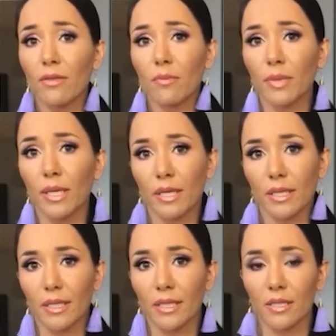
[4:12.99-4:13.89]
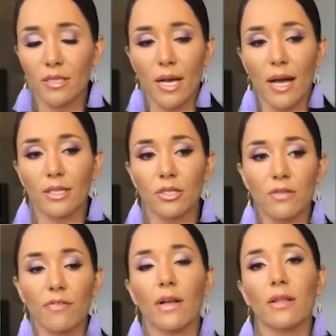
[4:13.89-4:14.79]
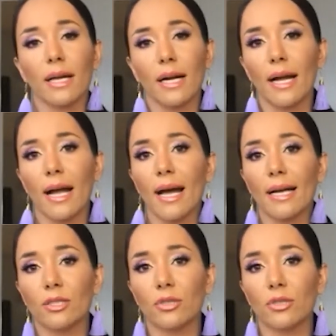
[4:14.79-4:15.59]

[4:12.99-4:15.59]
because I just felt like I had to